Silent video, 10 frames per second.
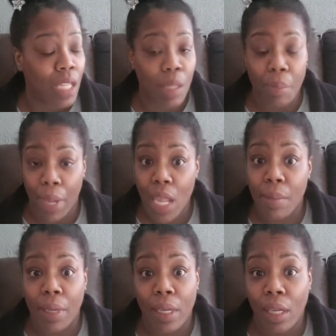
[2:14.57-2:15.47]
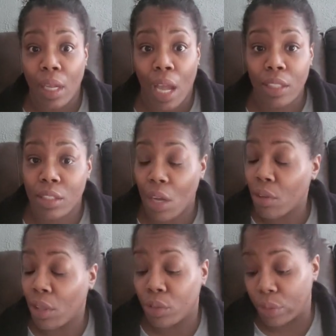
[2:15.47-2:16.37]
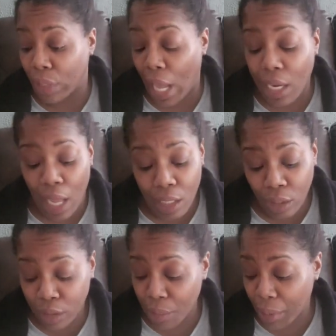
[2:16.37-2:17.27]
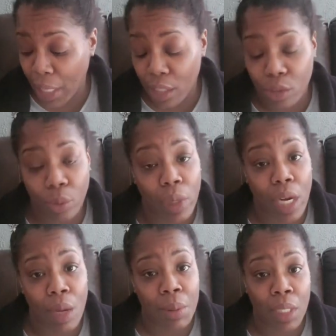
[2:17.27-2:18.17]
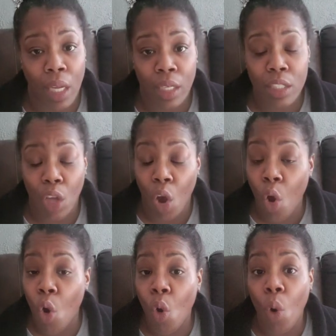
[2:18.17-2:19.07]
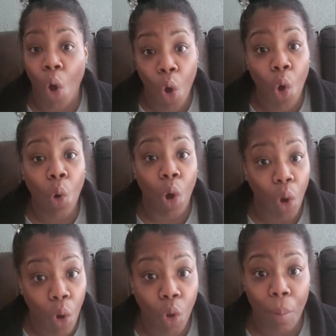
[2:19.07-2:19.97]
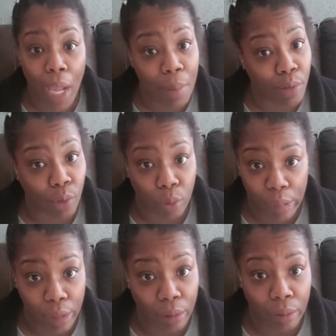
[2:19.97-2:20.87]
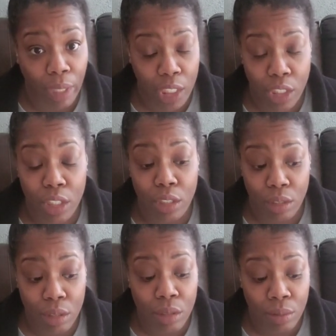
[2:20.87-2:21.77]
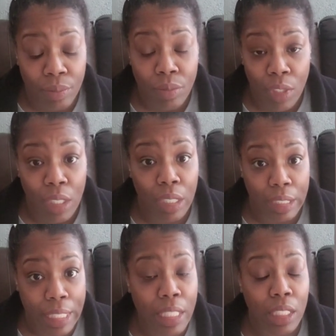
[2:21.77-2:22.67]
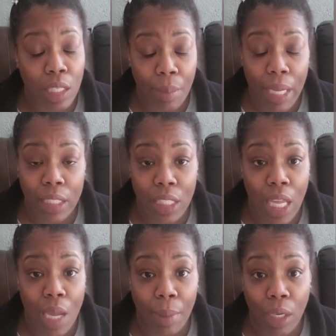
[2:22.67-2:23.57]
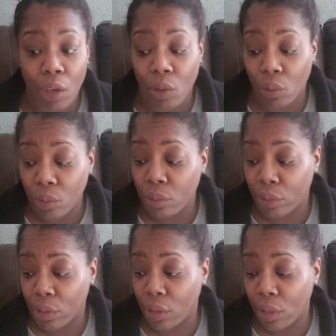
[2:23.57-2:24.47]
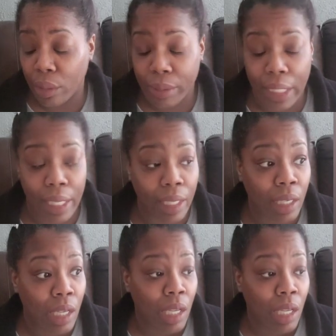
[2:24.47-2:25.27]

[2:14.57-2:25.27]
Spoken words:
The baby, I saw the ultrasound. I looked up there at the screen. I was like, that's a whole baby for real. Like, she's a decent amount of time alone. You know what I'm saying?